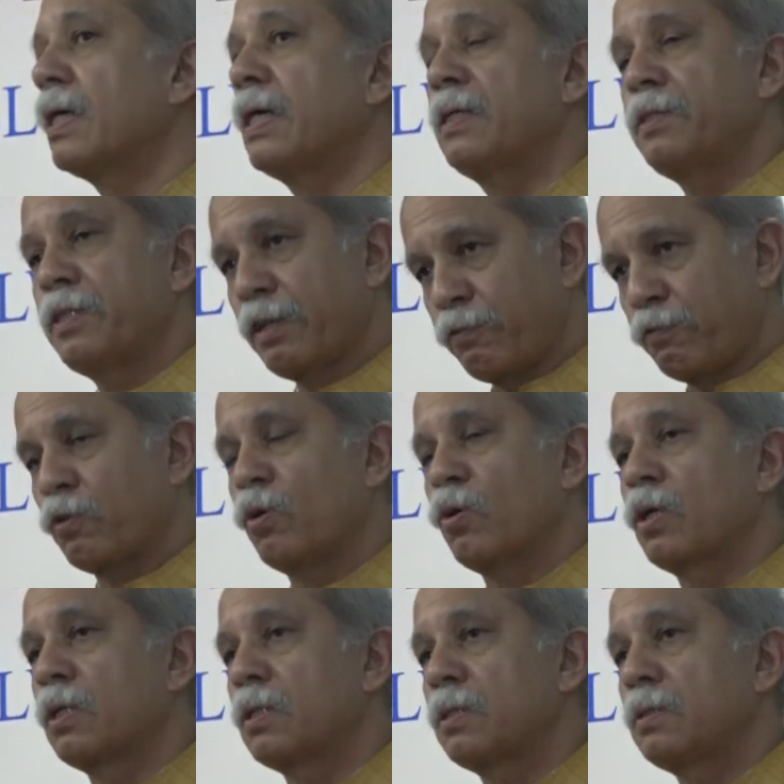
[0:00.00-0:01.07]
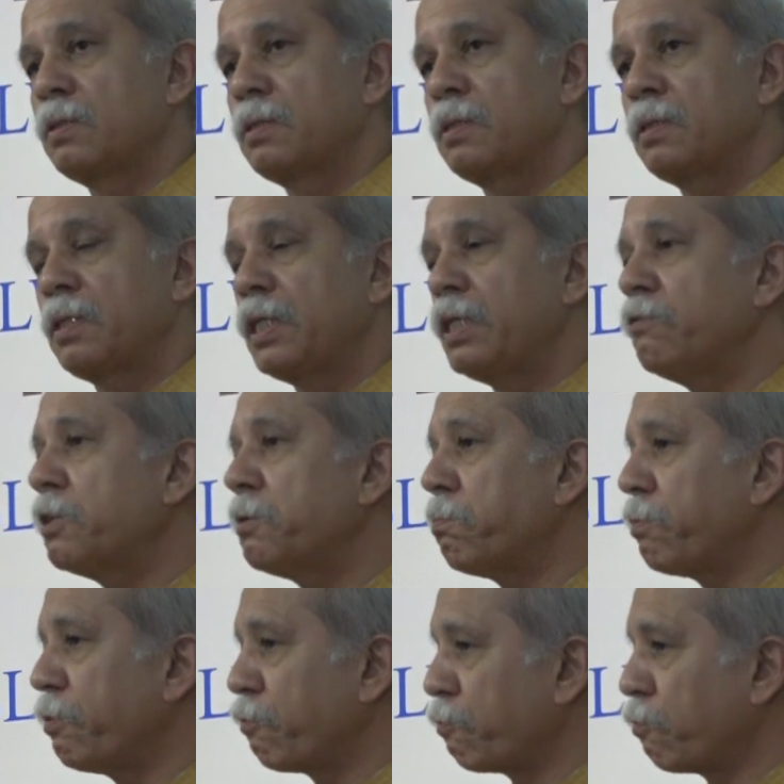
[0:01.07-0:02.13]
And therefore, even
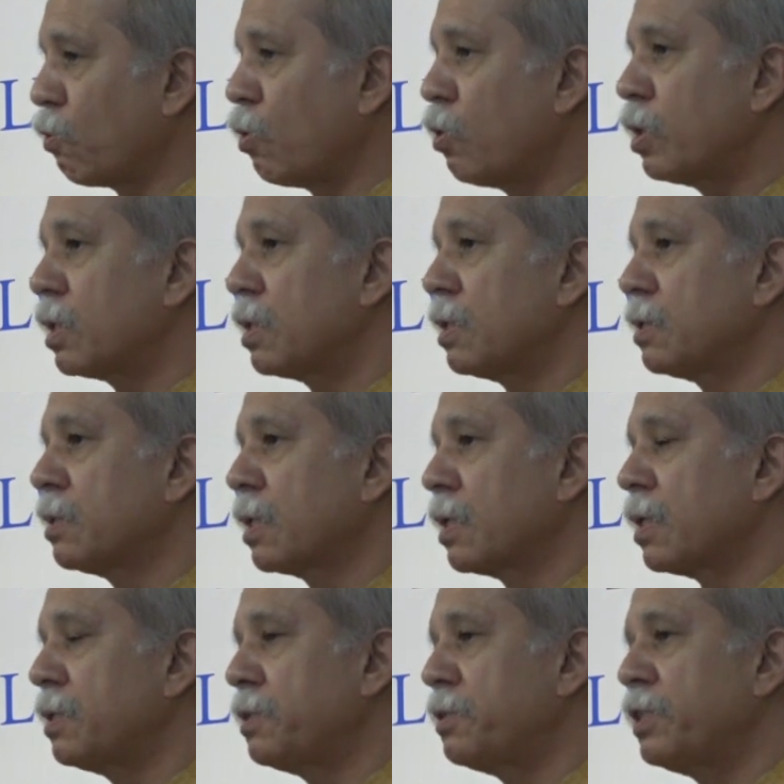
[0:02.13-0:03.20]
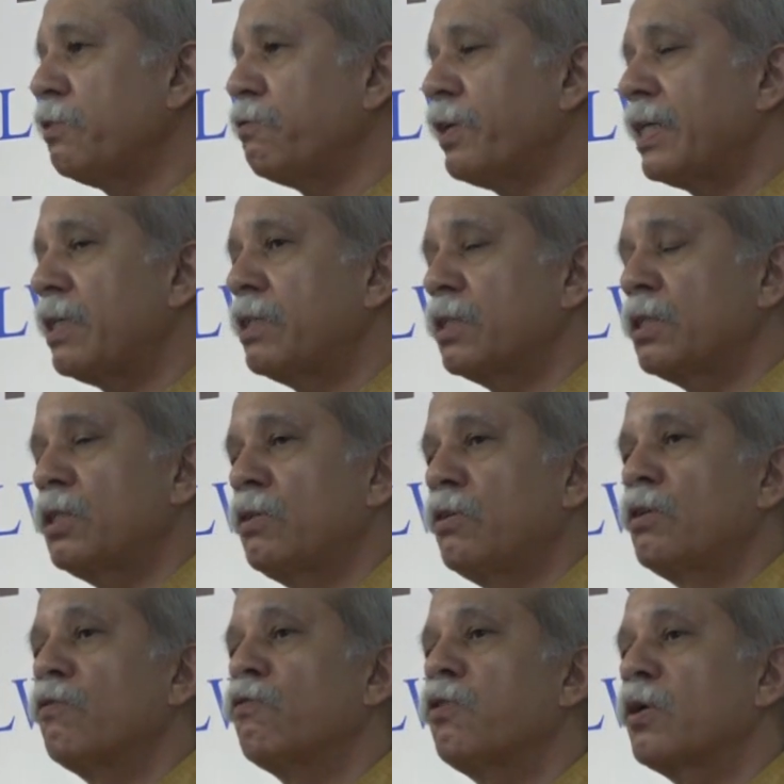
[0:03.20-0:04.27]
before the country went
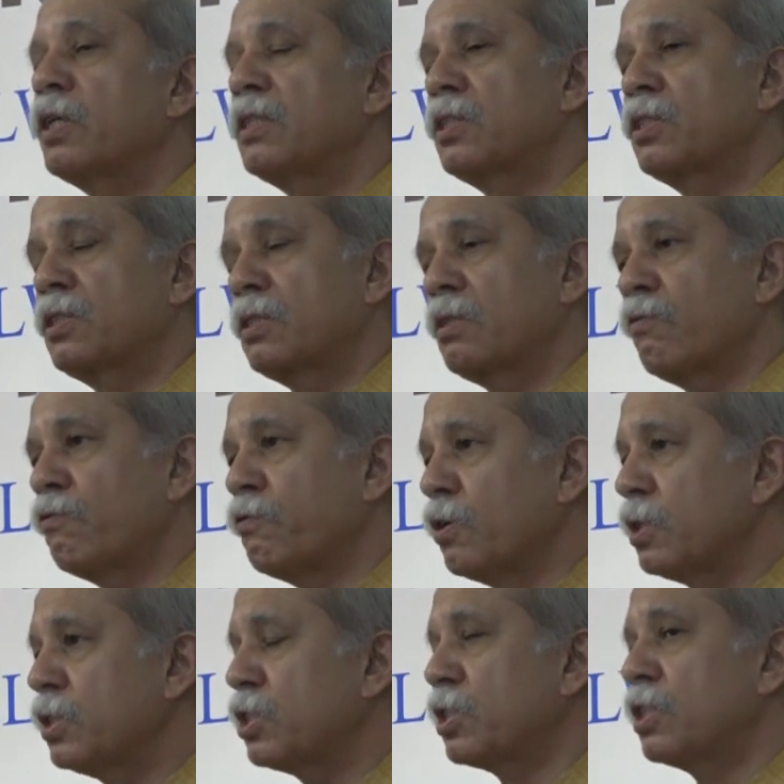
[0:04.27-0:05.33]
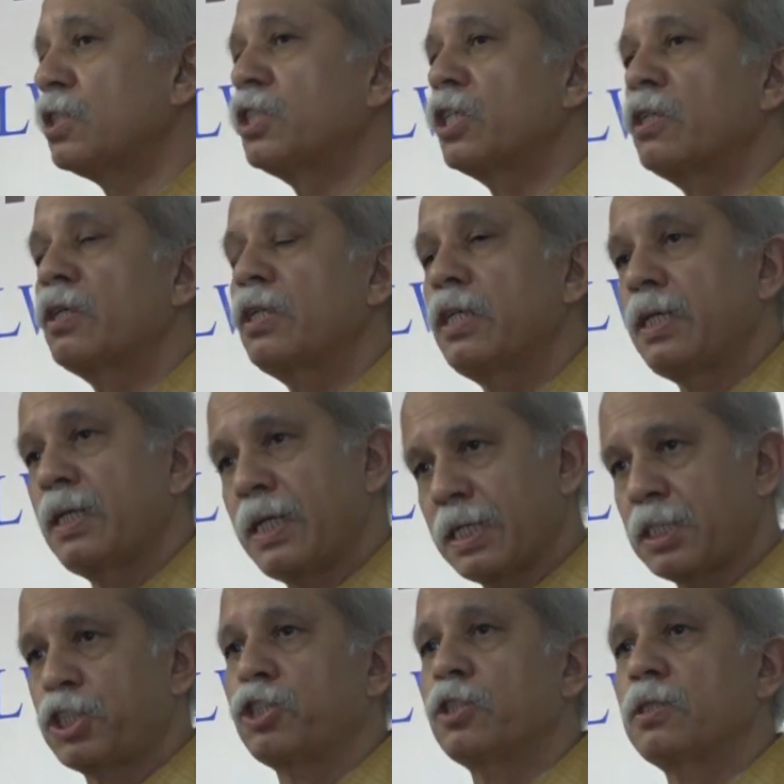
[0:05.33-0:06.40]
for its first general
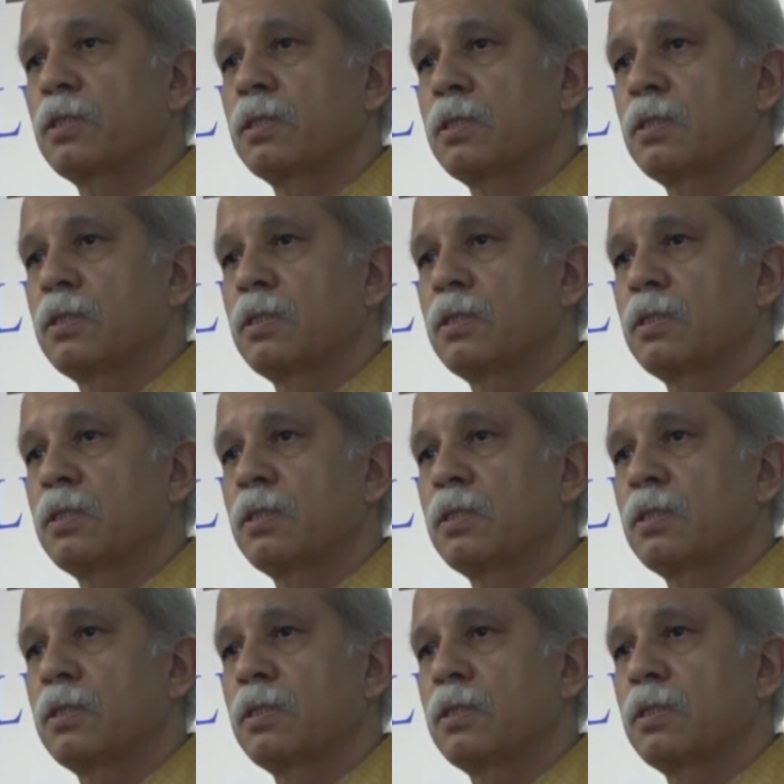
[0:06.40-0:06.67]
election,